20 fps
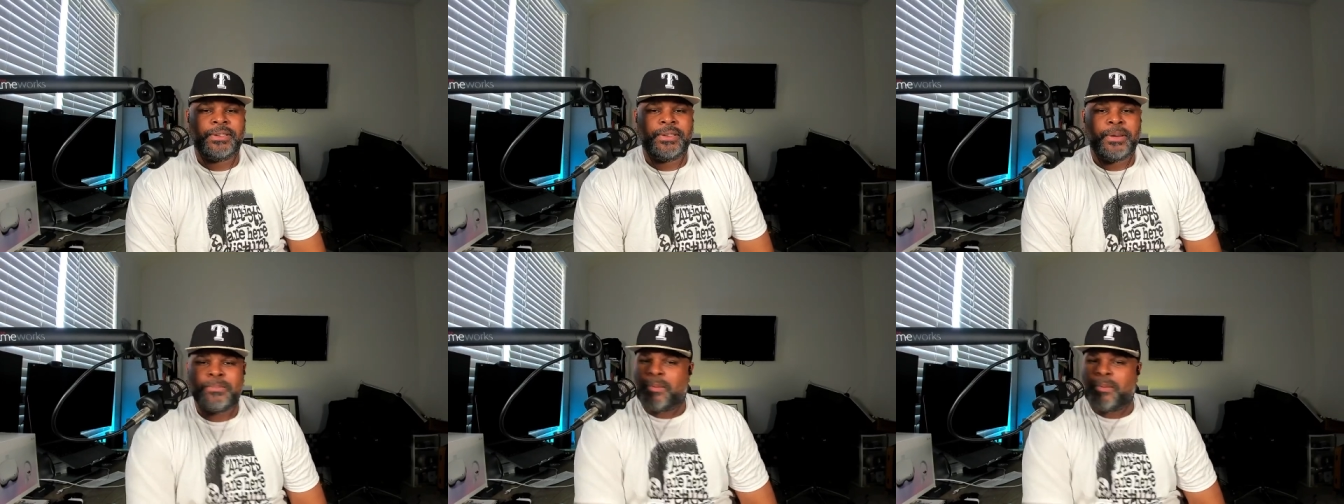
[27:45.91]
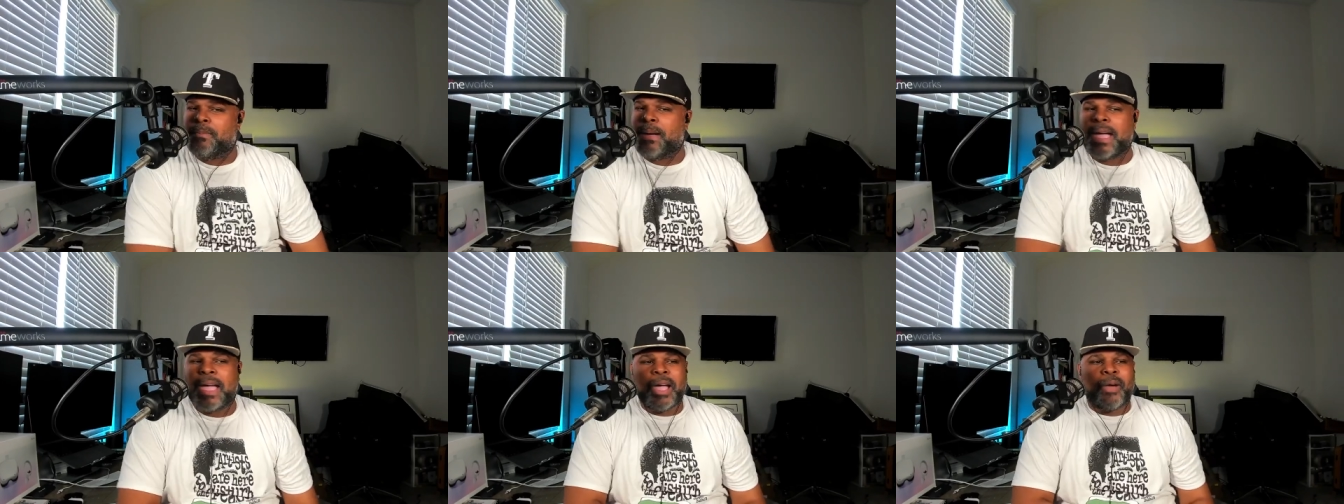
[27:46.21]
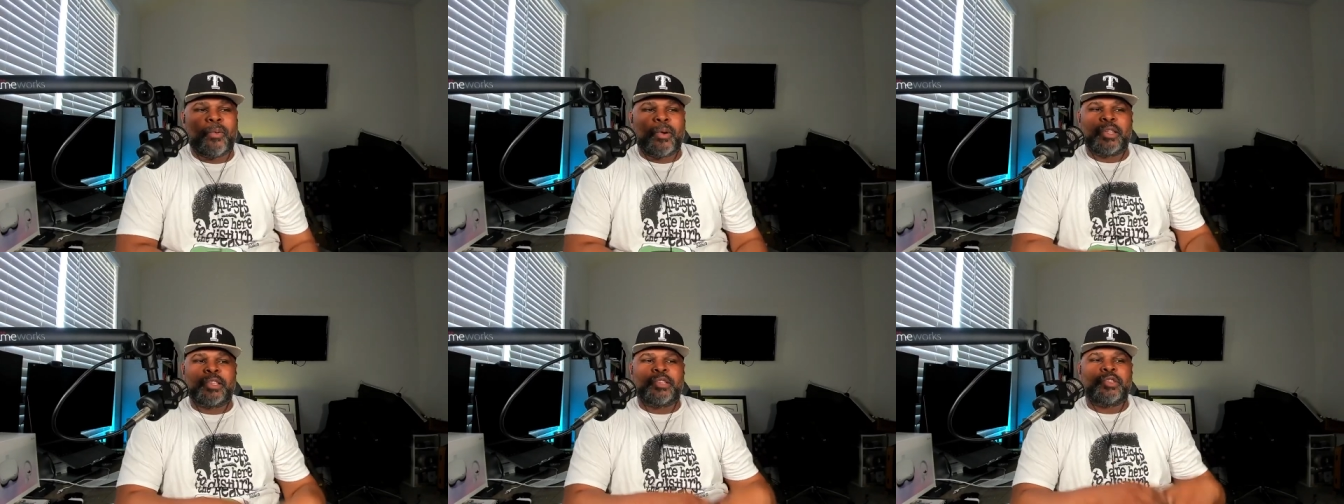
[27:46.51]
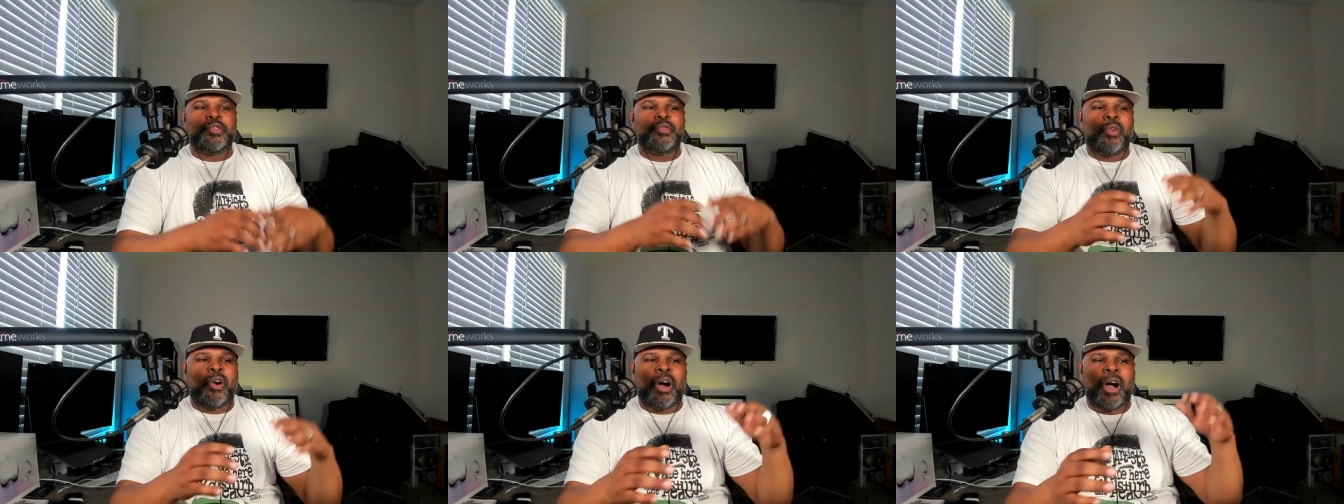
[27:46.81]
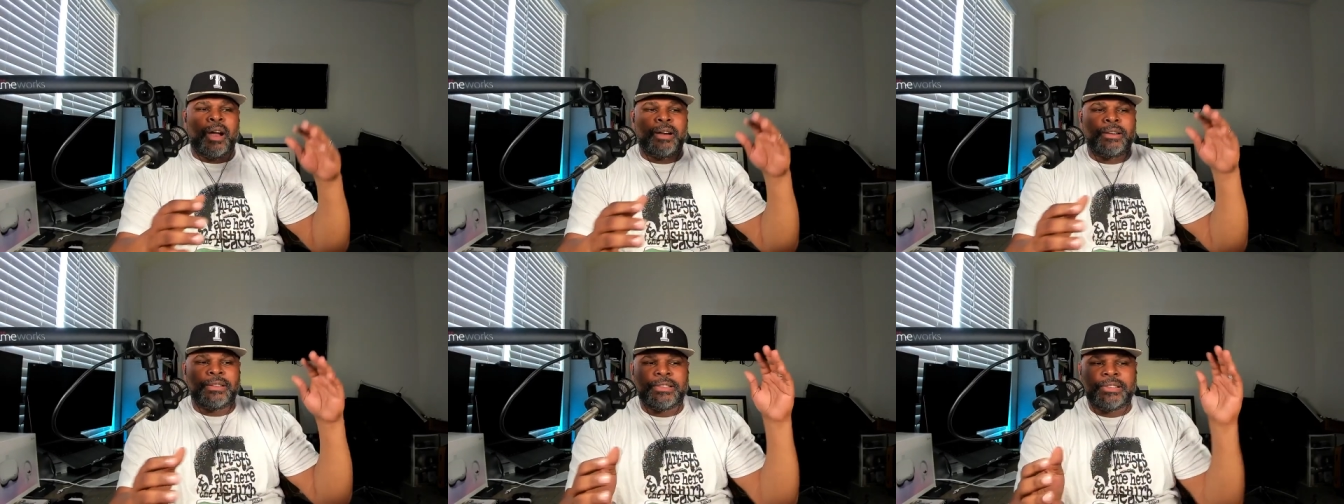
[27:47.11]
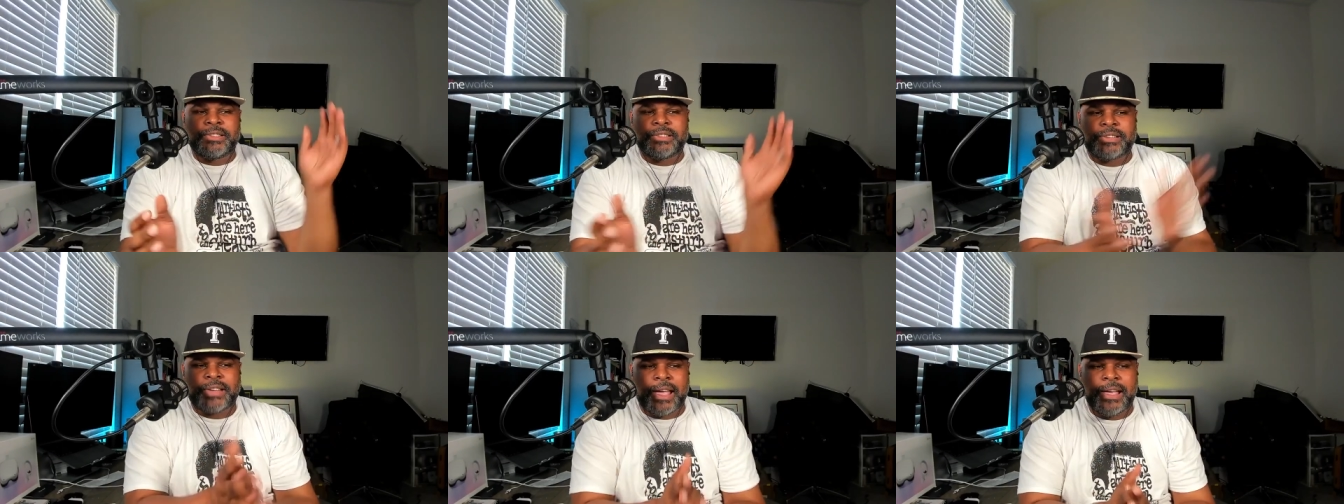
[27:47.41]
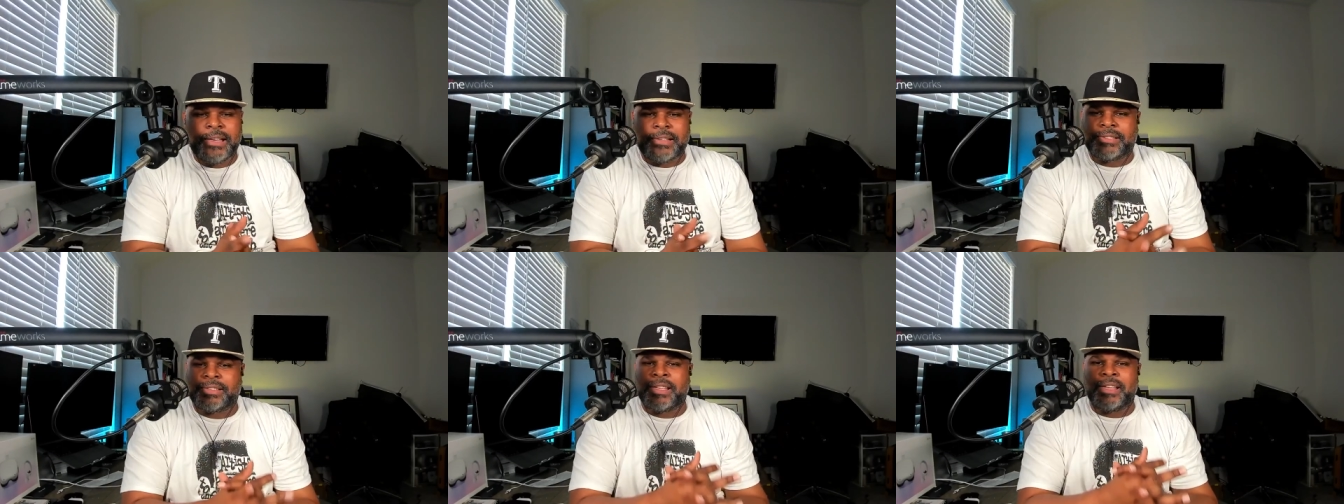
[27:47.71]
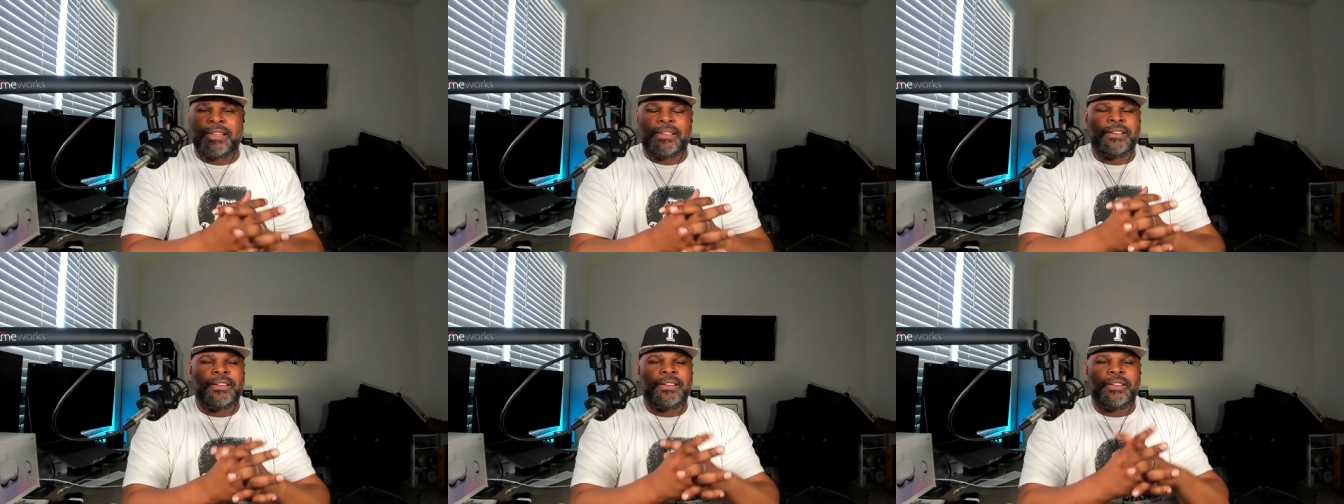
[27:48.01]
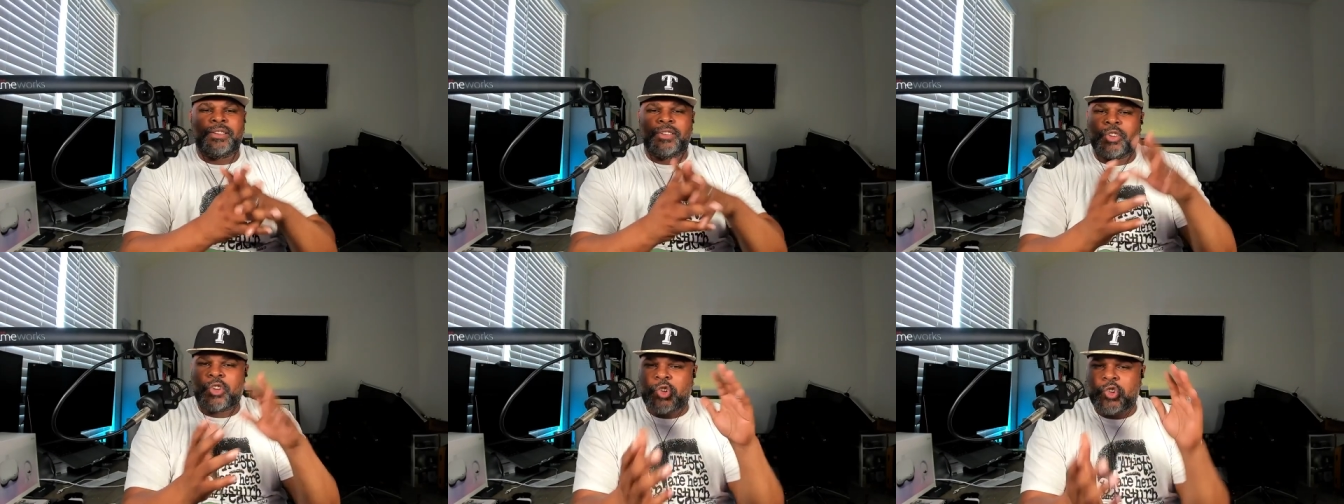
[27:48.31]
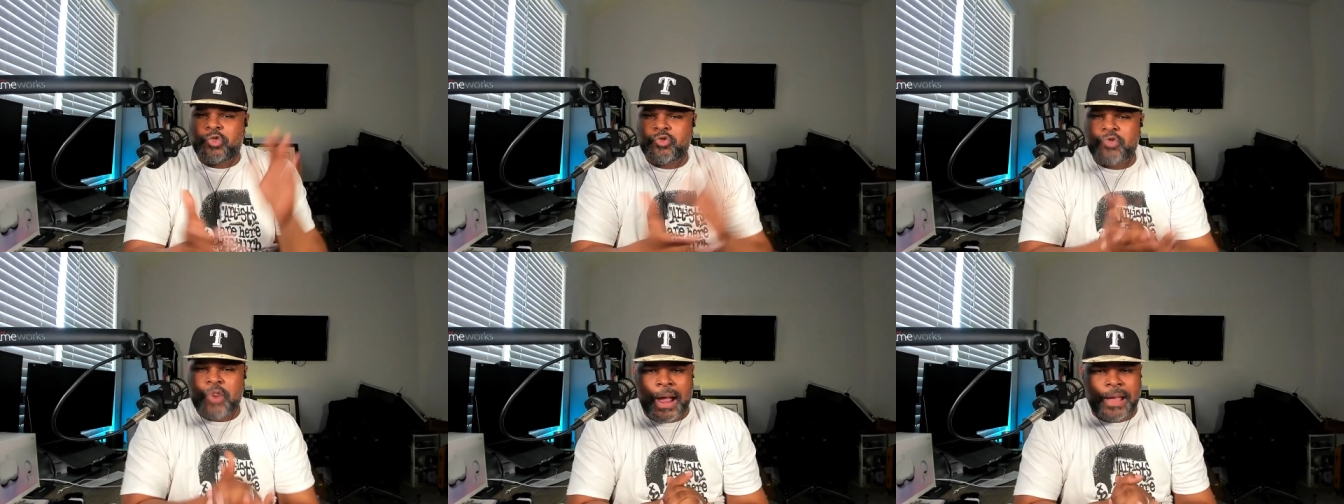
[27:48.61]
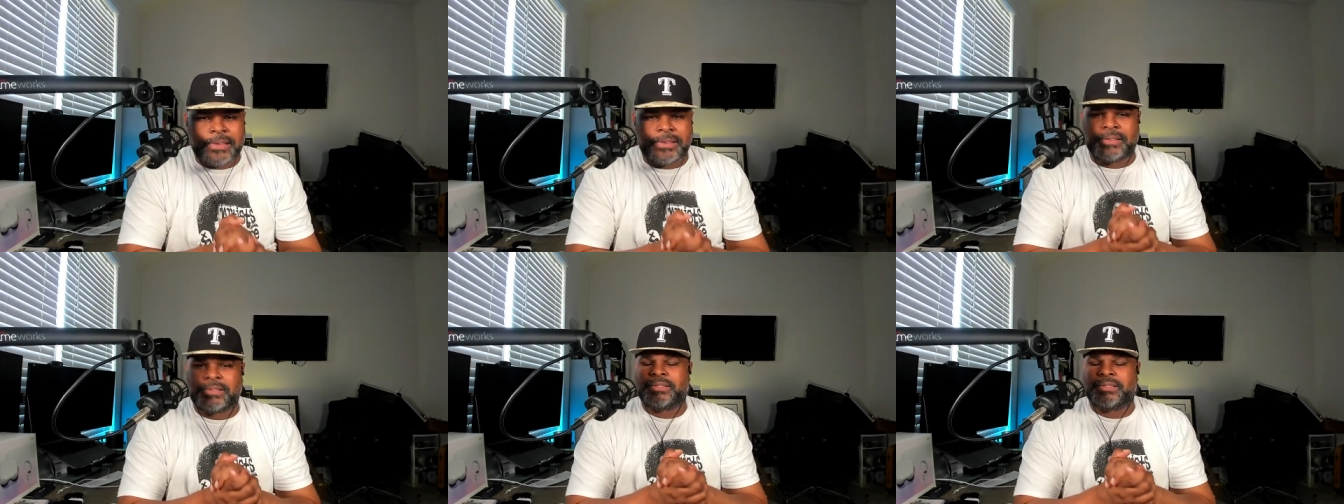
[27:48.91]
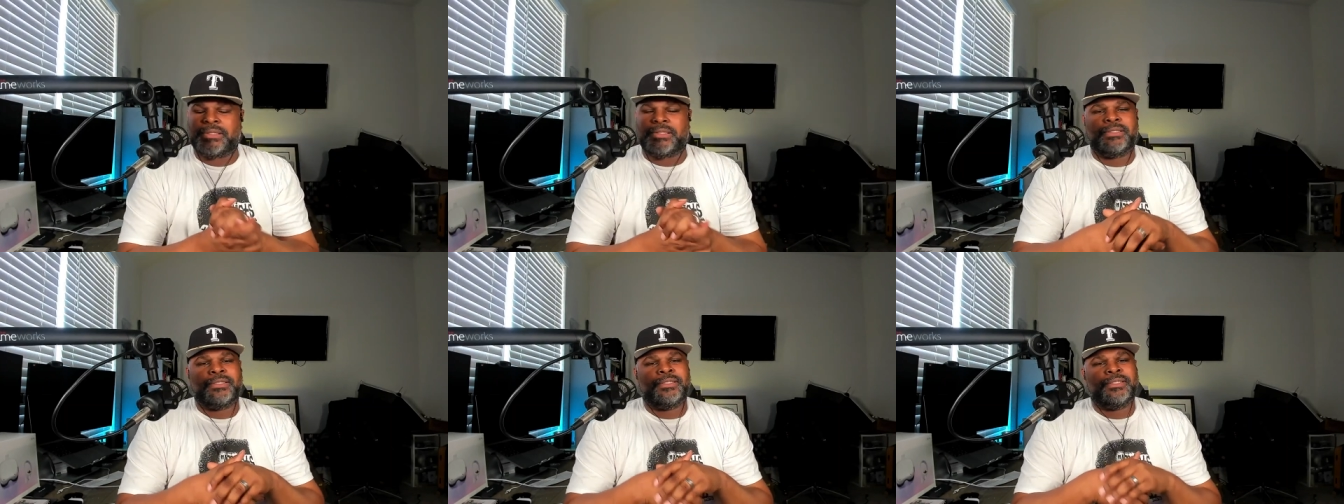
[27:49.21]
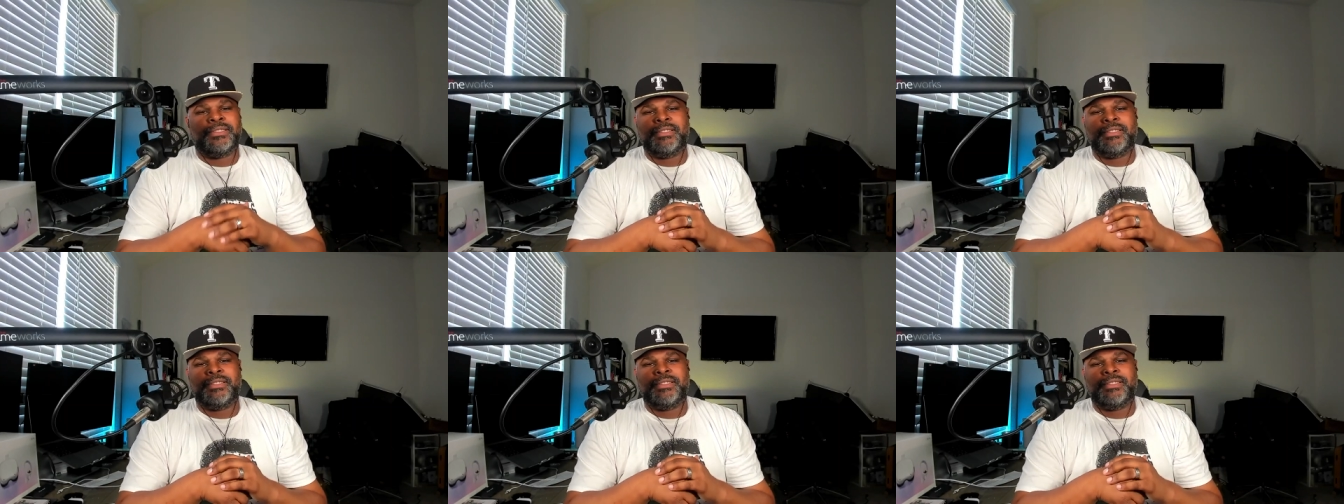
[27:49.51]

But man, when you are chasing Christ,